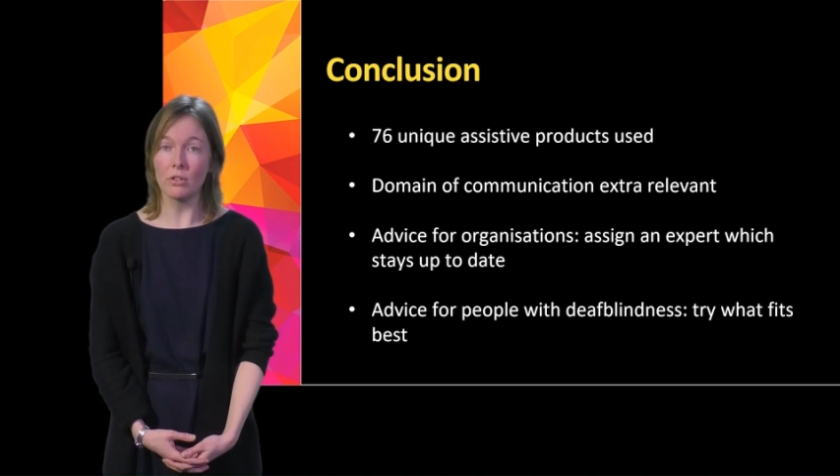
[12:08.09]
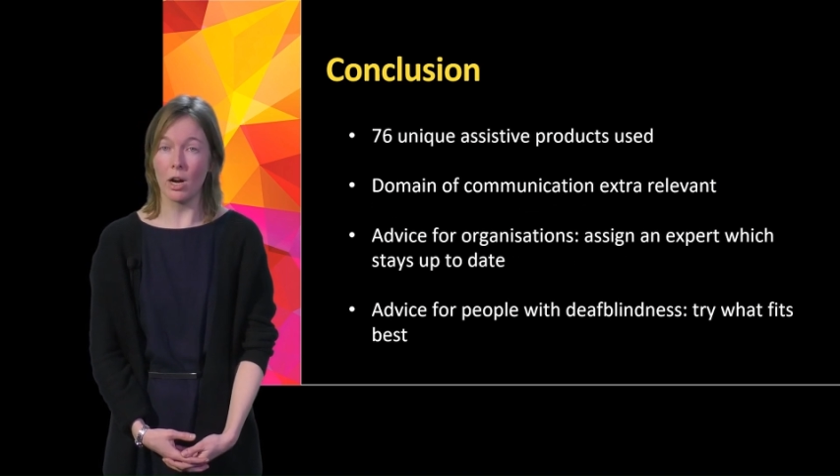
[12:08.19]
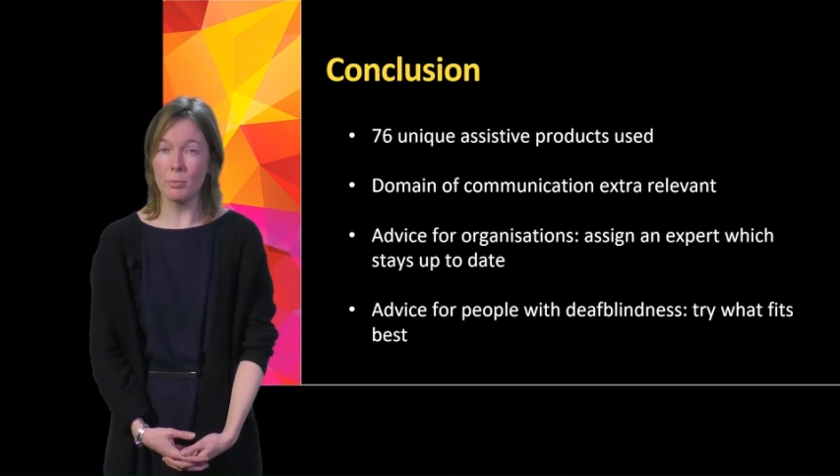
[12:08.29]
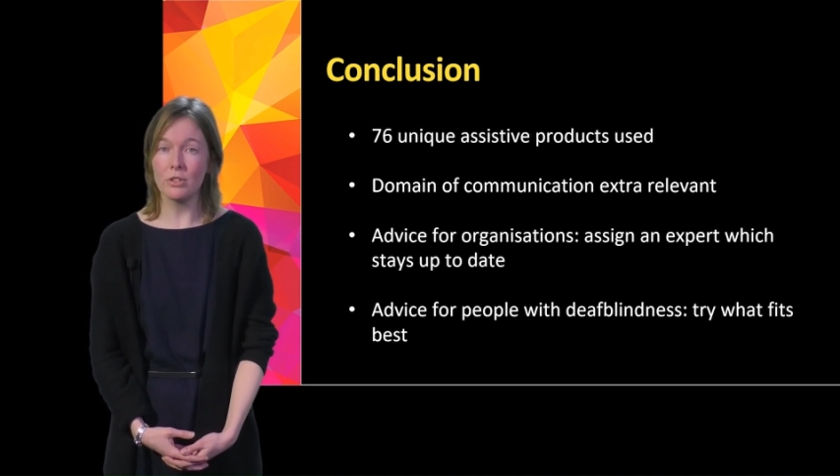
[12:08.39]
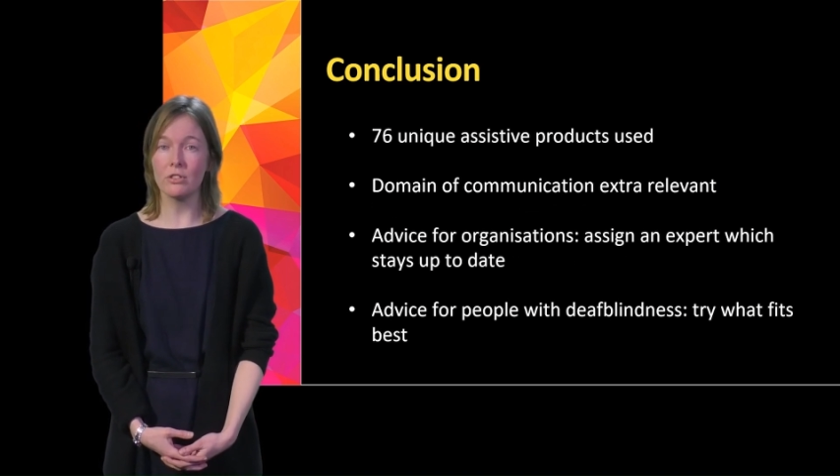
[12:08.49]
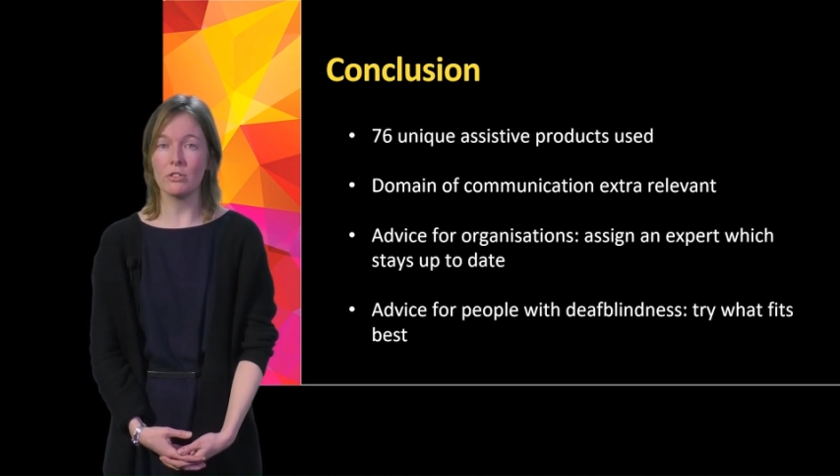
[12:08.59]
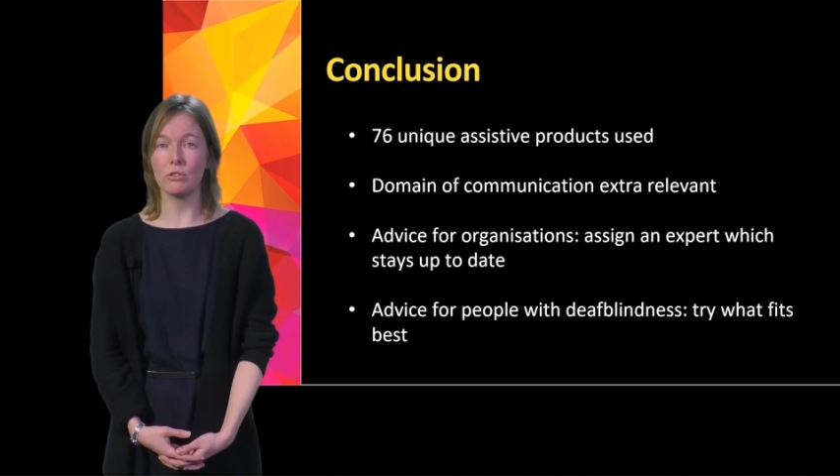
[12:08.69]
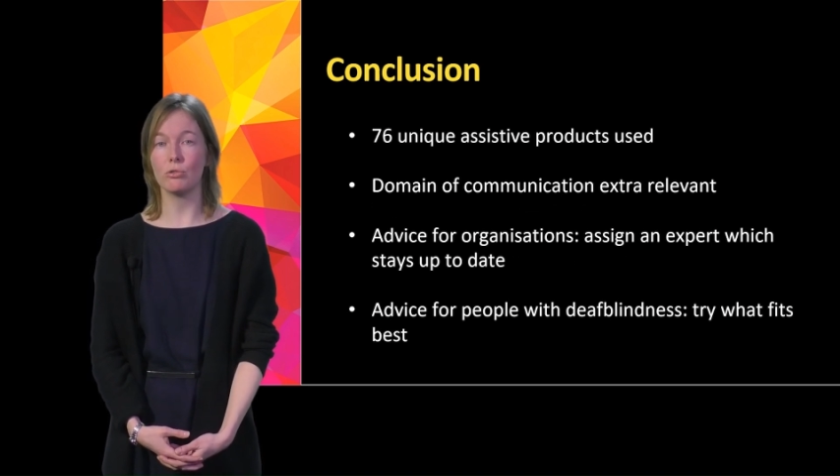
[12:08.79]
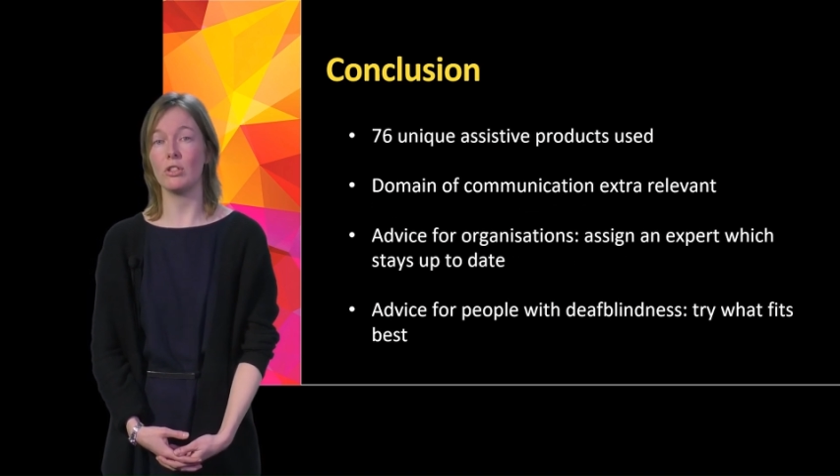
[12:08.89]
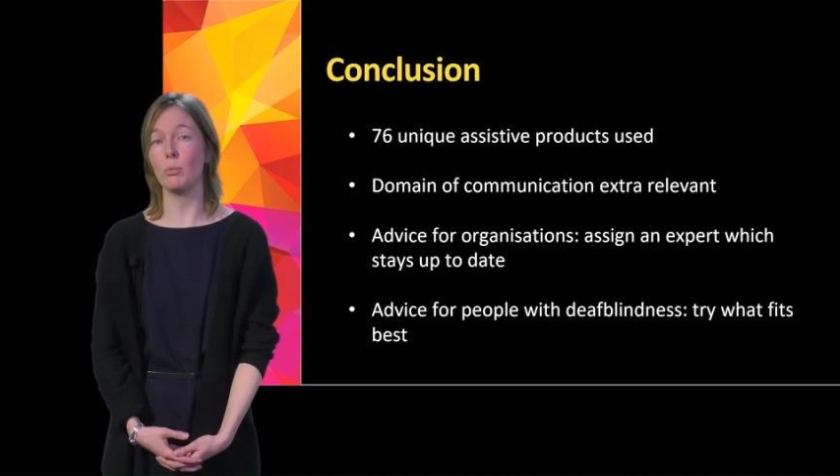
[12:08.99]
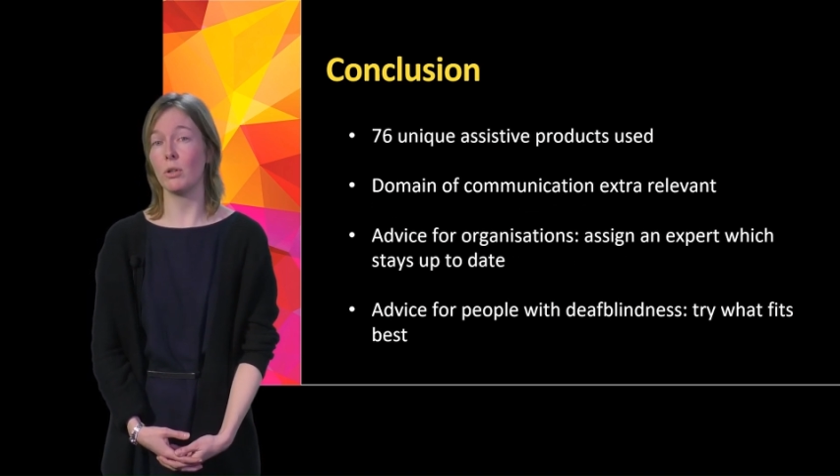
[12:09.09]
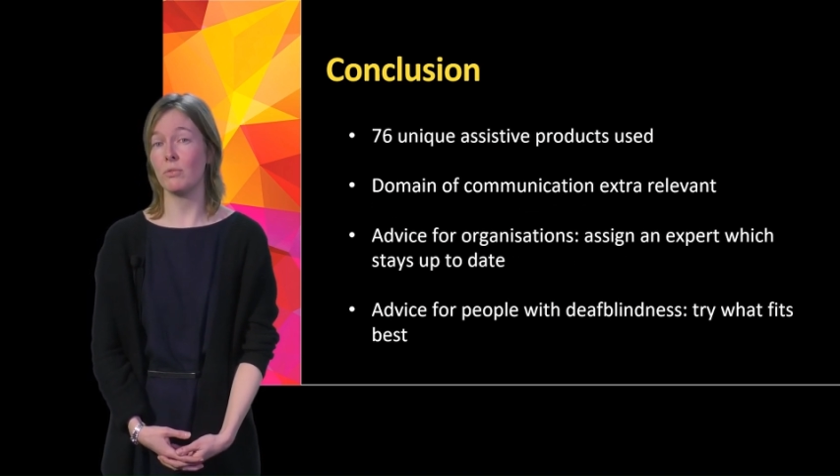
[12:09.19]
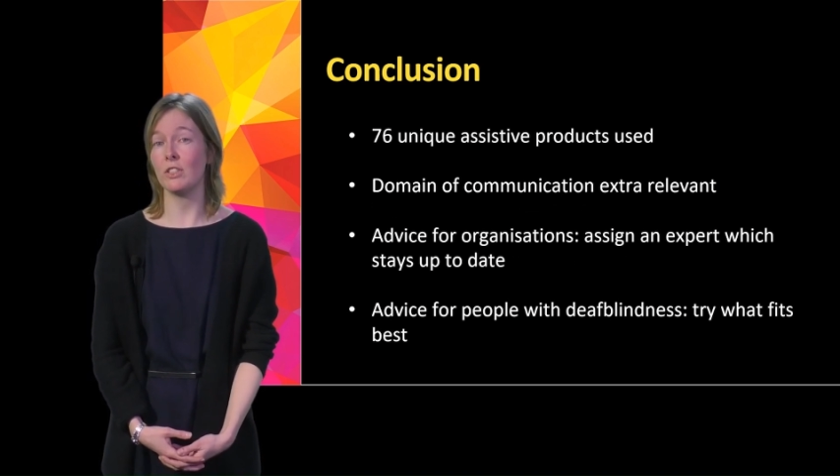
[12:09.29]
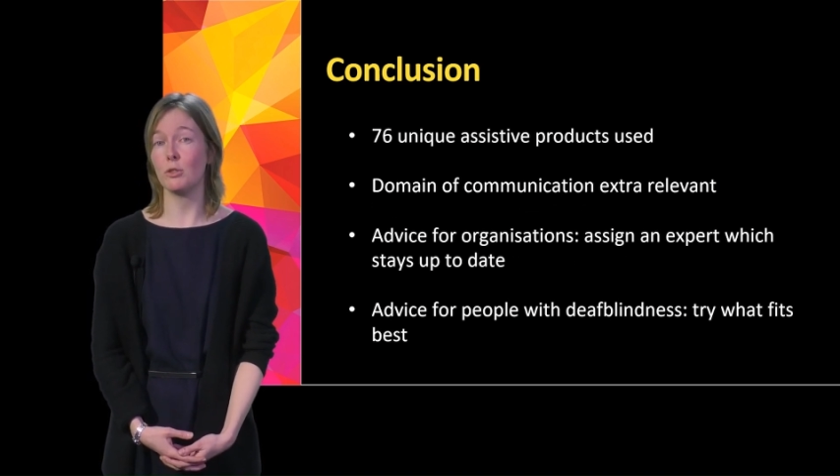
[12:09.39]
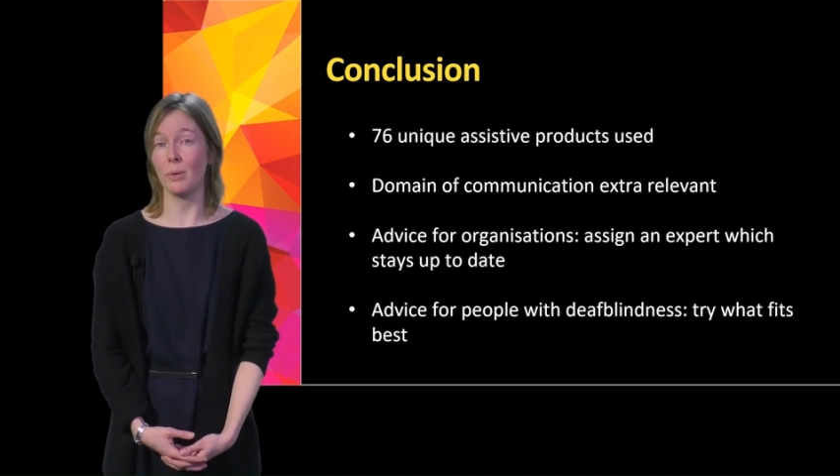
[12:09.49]
options to see what
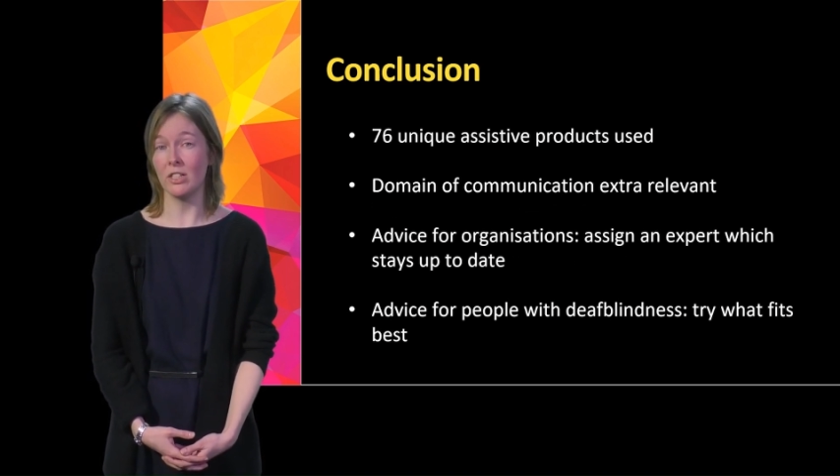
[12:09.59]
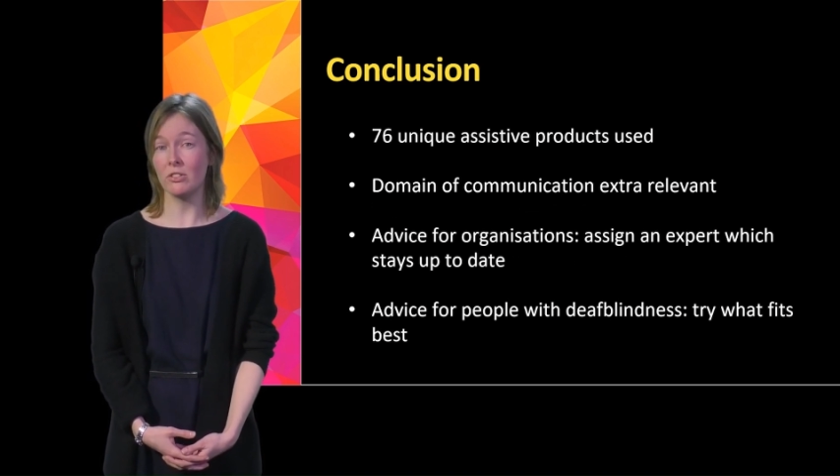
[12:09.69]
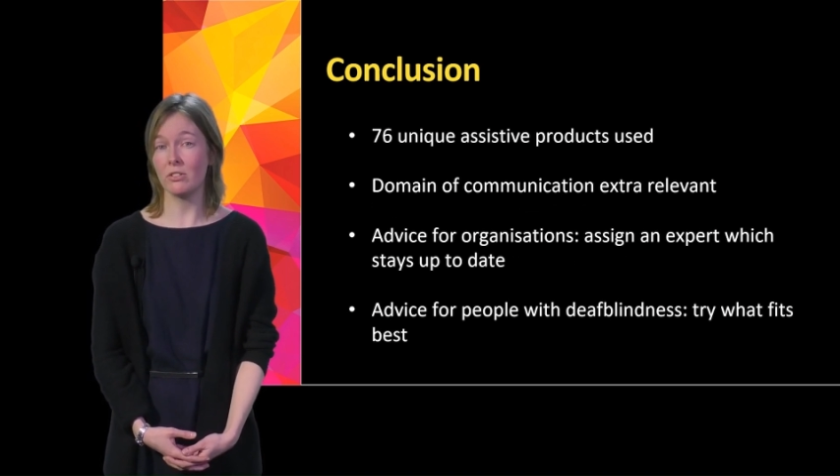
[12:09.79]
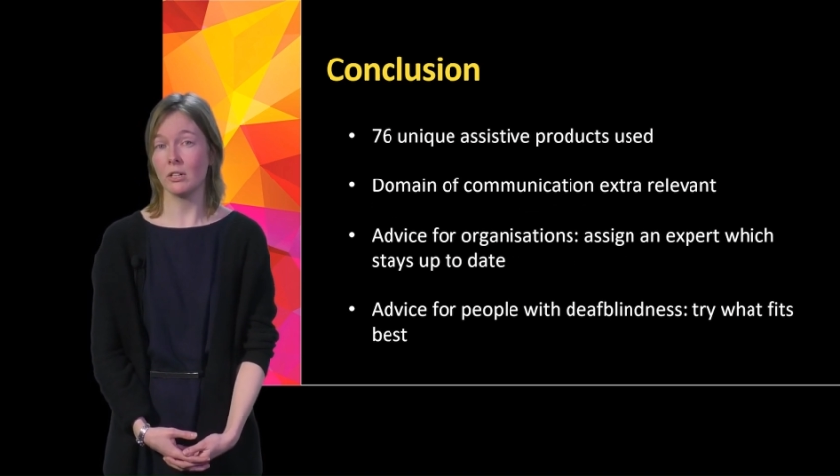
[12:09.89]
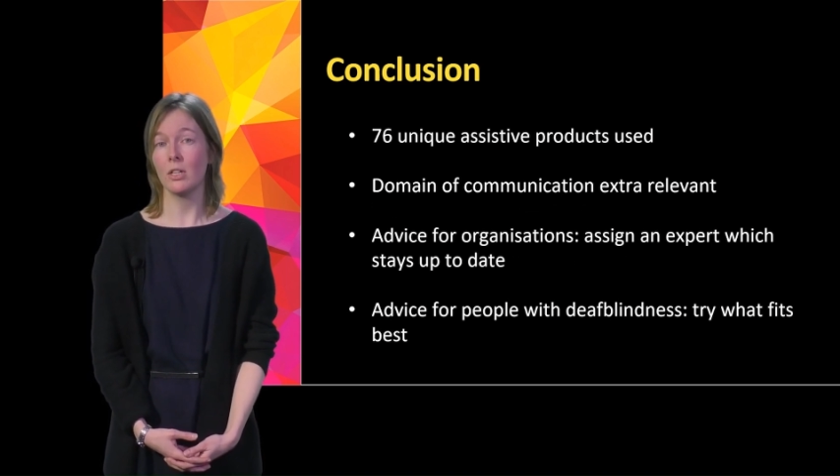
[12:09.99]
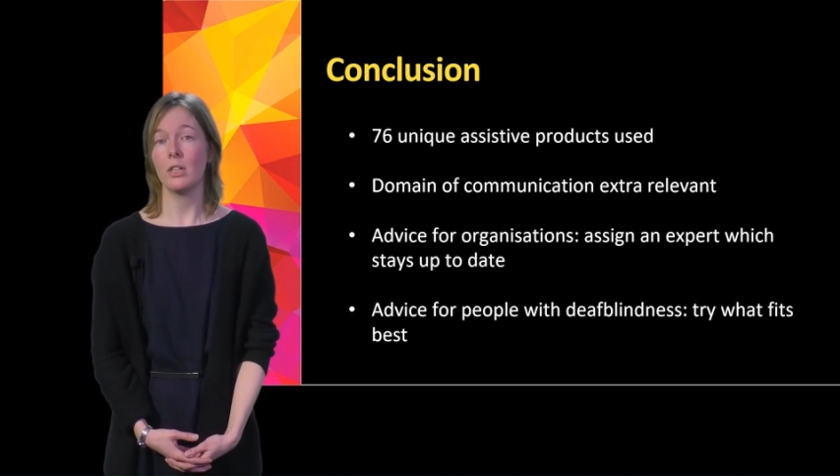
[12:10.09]
fits best